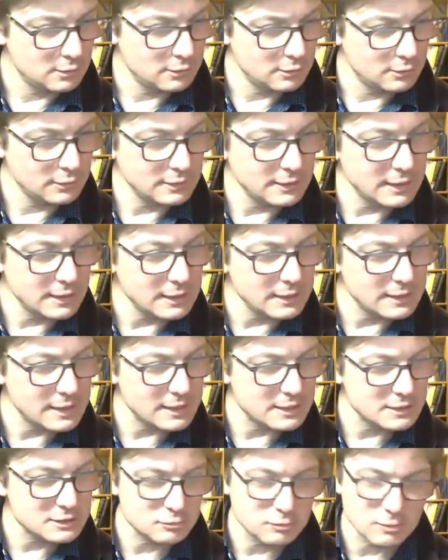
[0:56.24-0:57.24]
an
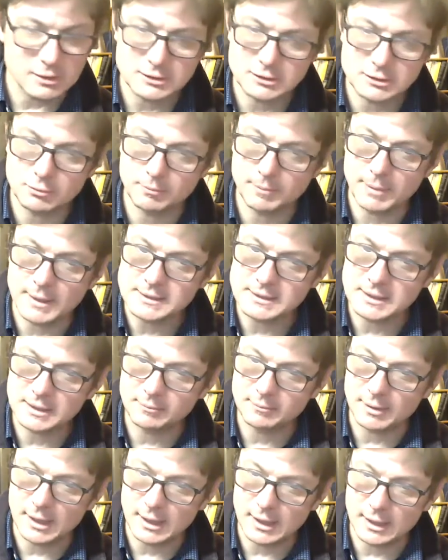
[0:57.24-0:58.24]
index was passing
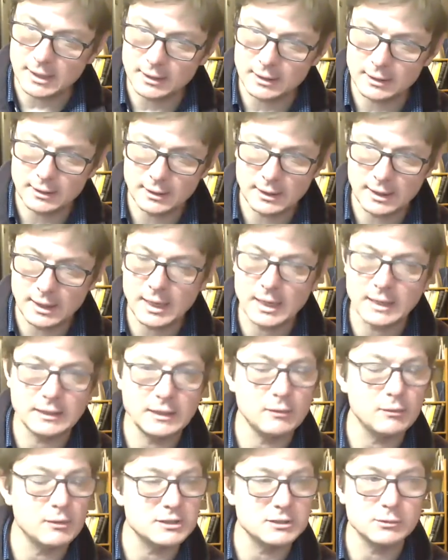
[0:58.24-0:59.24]
by. And he
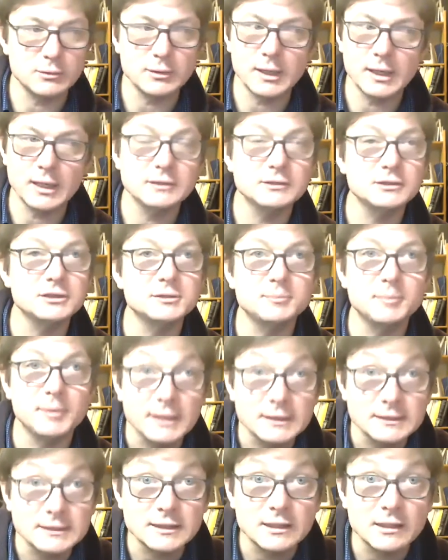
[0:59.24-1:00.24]
was looking at the
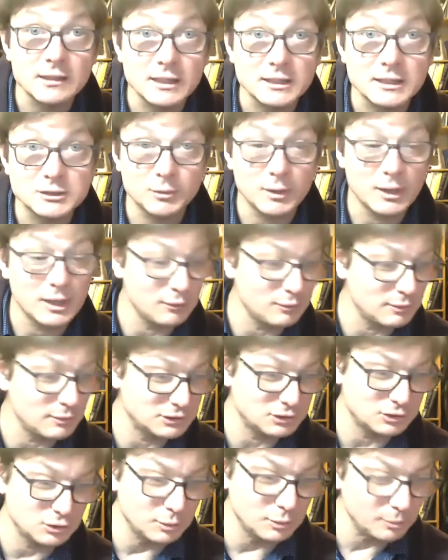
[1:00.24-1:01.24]
Space Needle as well. It was
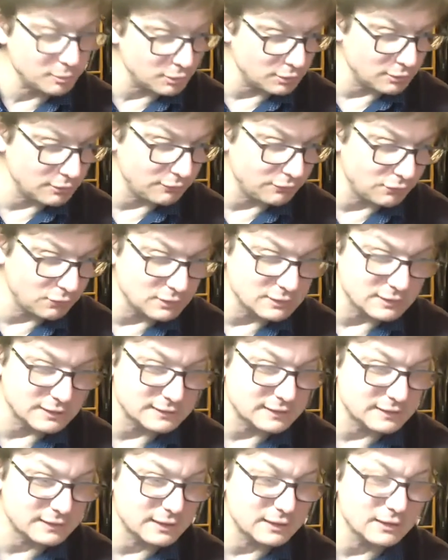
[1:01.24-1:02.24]
so beautiful that
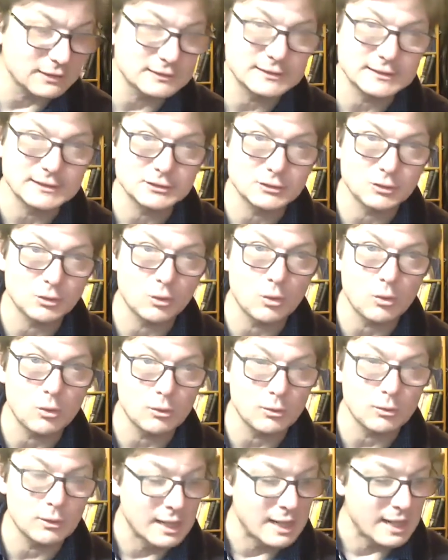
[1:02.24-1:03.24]
he didn't see the
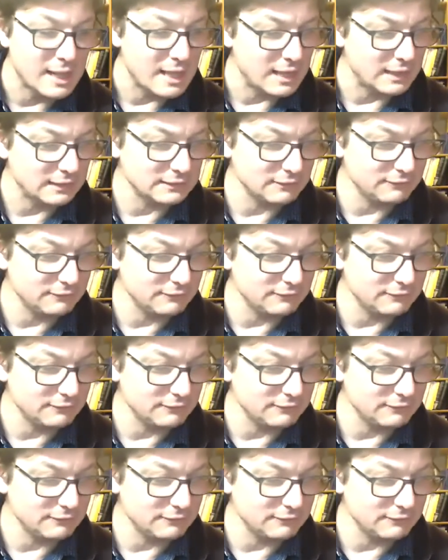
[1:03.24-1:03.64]
hole and he